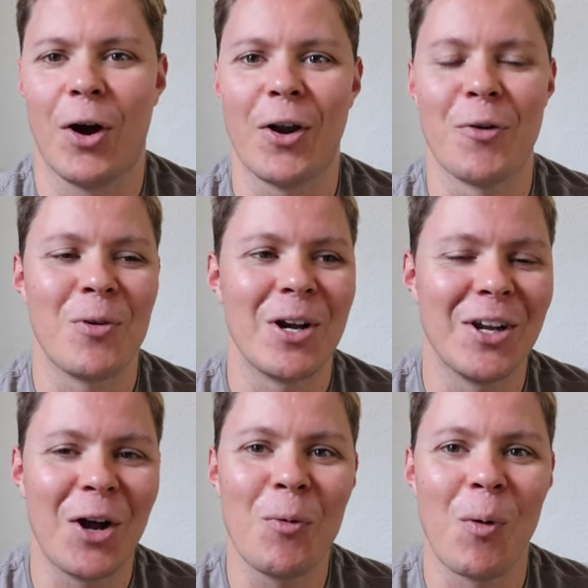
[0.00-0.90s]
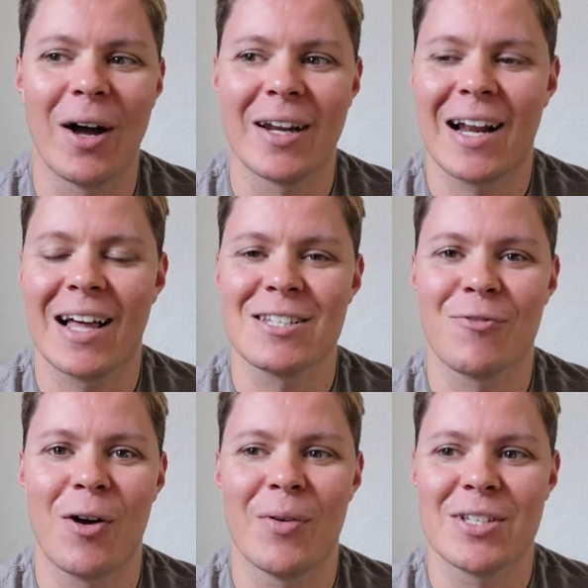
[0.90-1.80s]
I don't really know what I'd
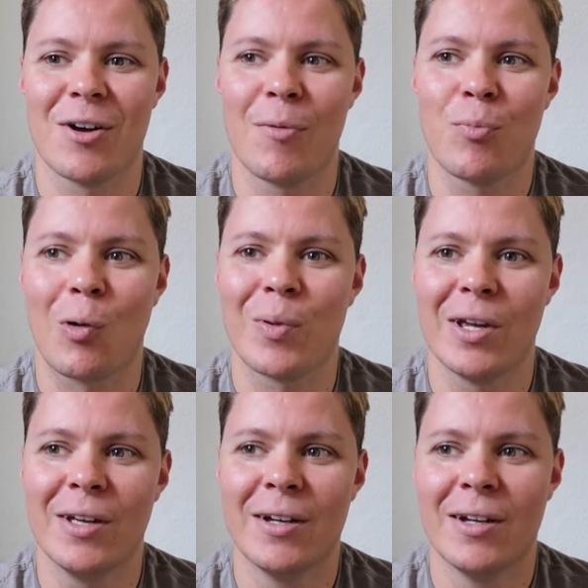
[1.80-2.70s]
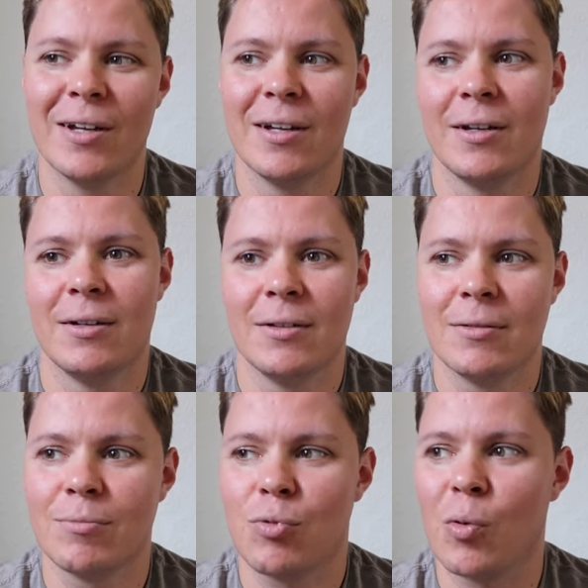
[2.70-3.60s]
classify myself. I'm probably
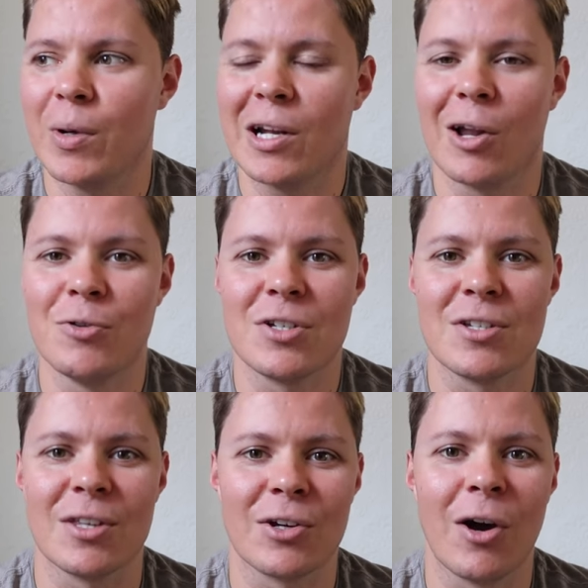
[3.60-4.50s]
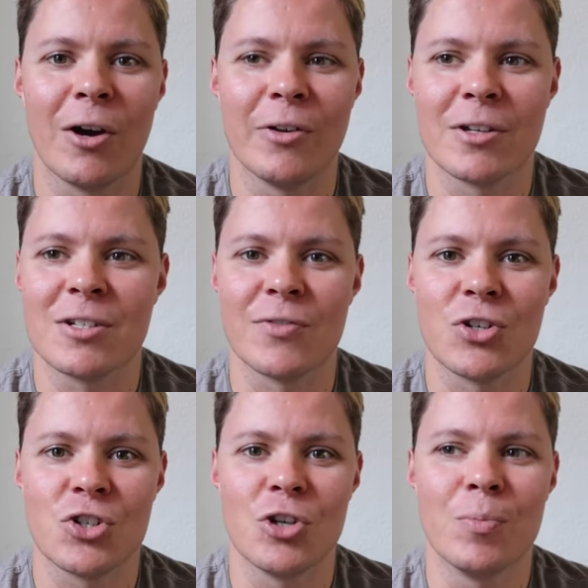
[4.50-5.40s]
probably closer to the guy who does
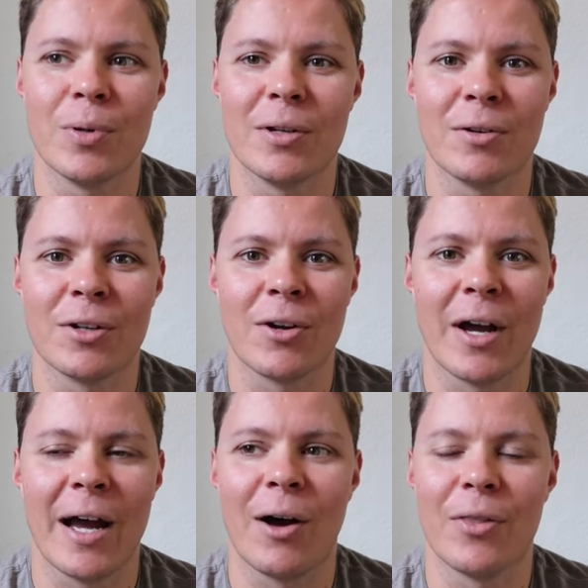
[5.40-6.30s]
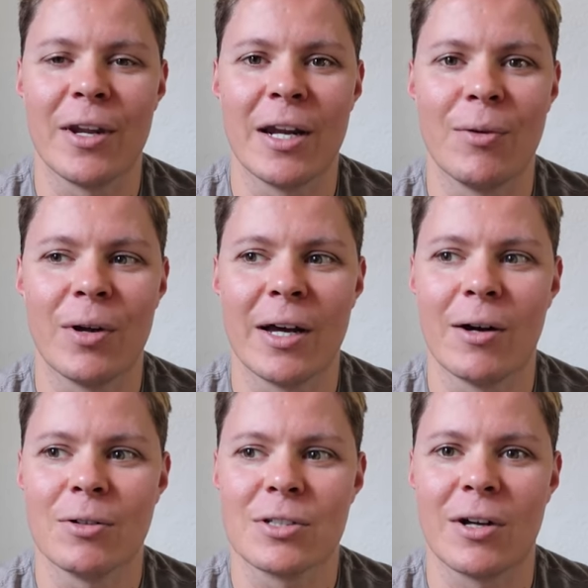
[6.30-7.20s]
something stupid on a night out than anyone
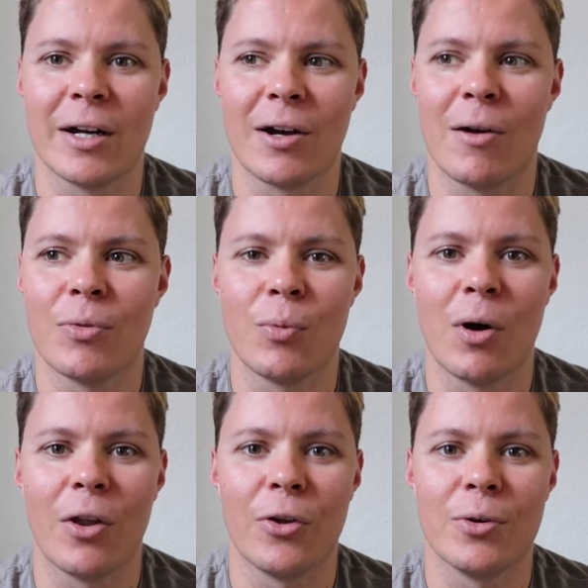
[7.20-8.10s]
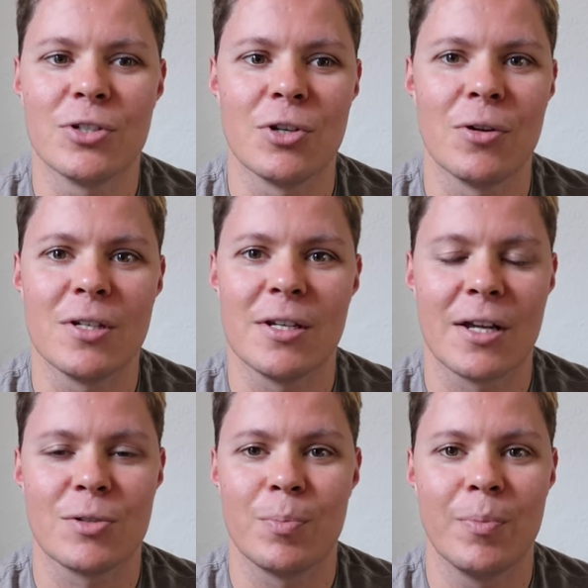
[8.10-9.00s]
else. Like I'm the one who, as soon as he
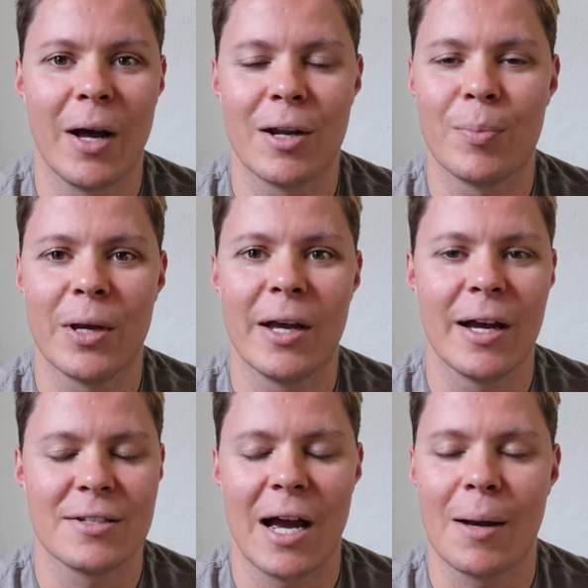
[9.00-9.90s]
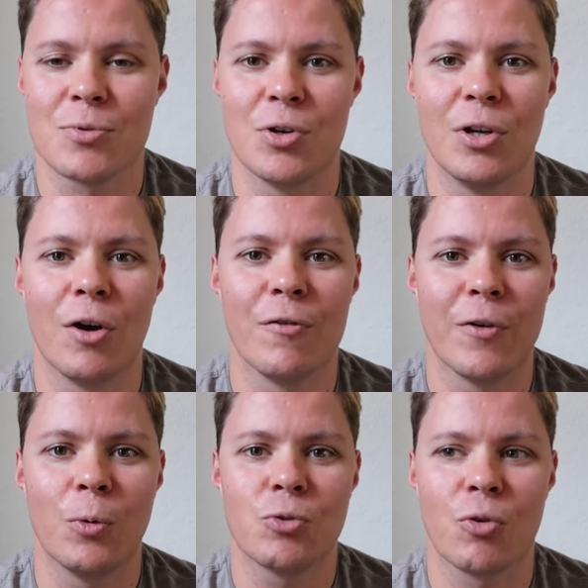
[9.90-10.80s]
has a, had a beer, has absolutely no
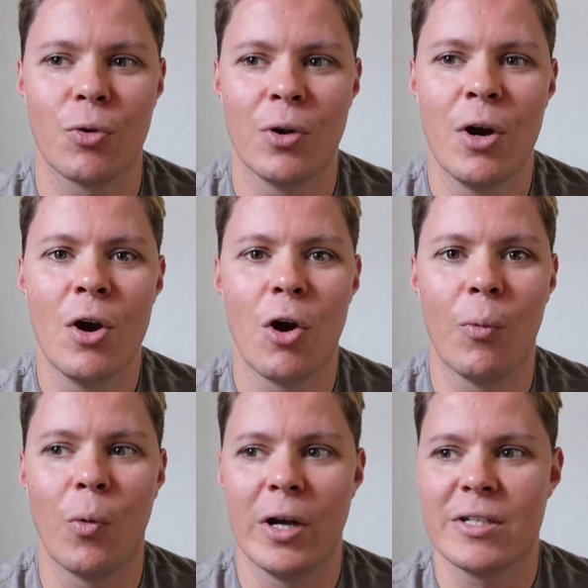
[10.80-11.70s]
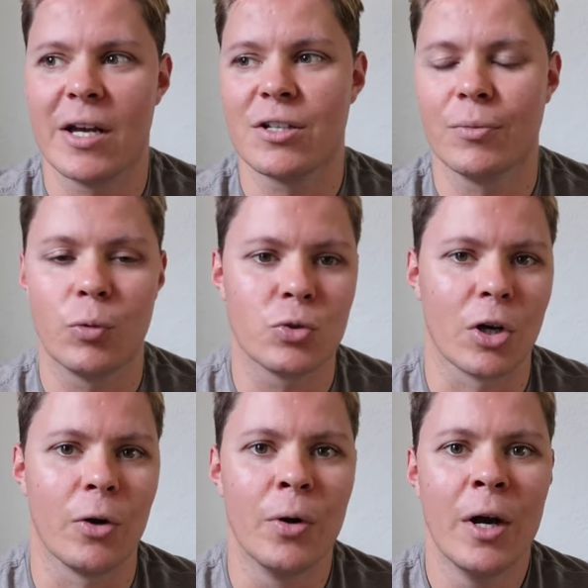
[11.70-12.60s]
filter on on what he says. I'm
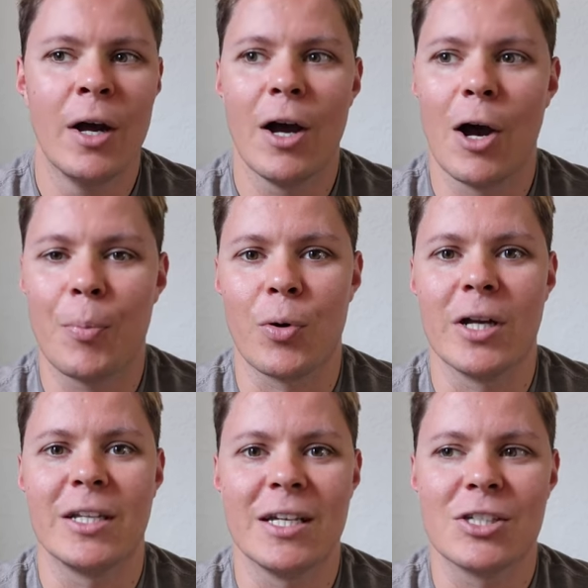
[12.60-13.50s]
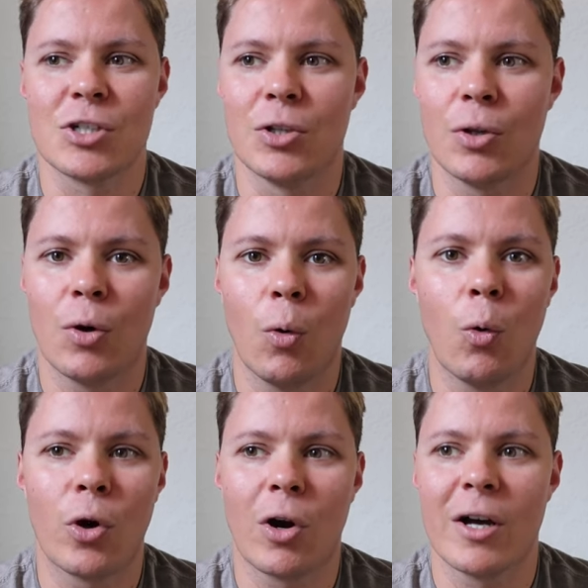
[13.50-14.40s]
also a pretty decent
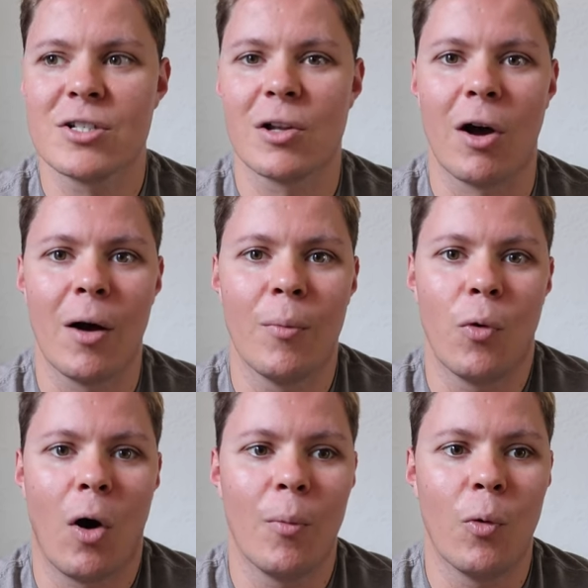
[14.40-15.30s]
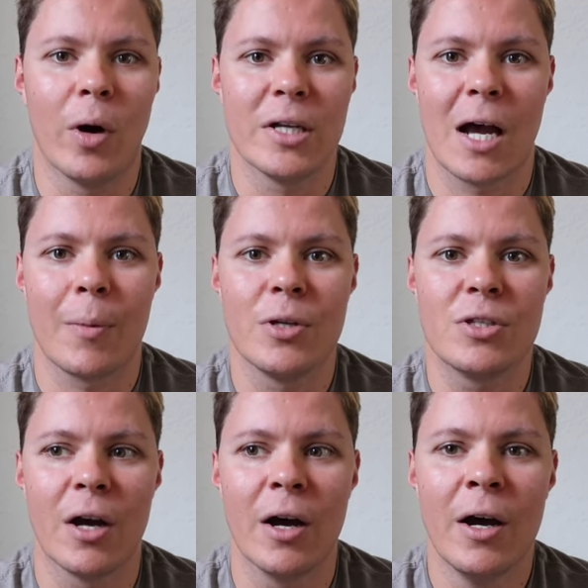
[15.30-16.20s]
organizer. Like I'm I'm always happy
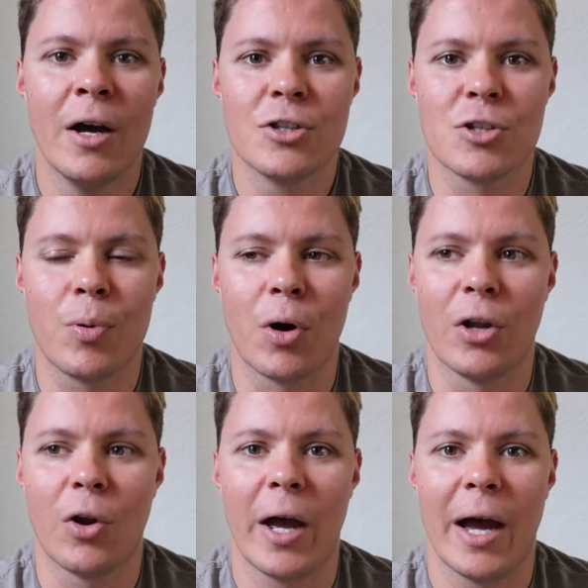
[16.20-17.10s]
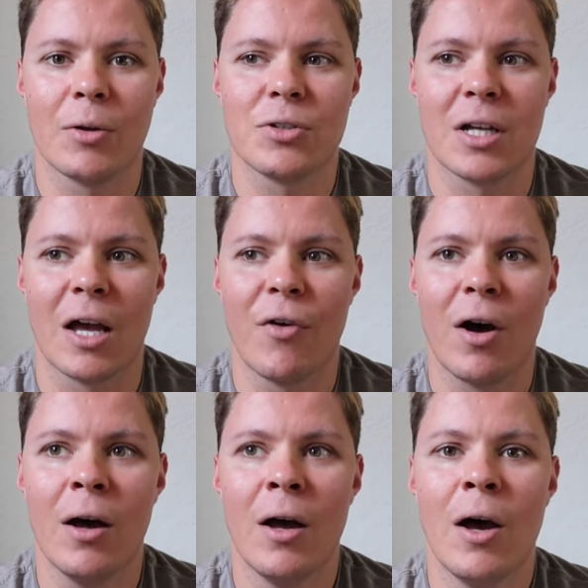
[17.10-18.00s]
to to put a night out
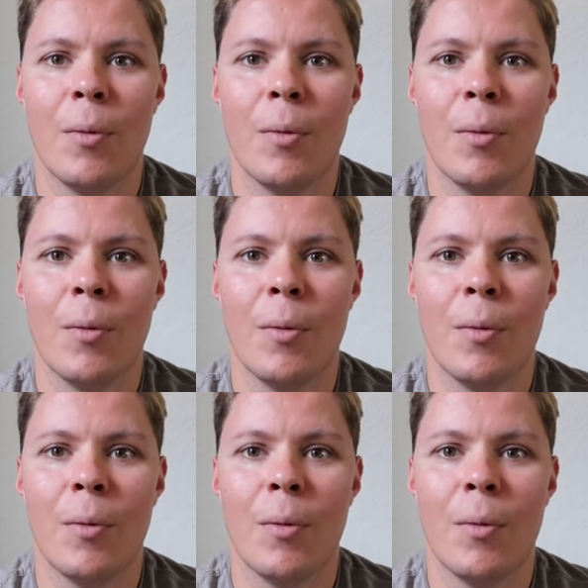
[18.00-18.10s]
together.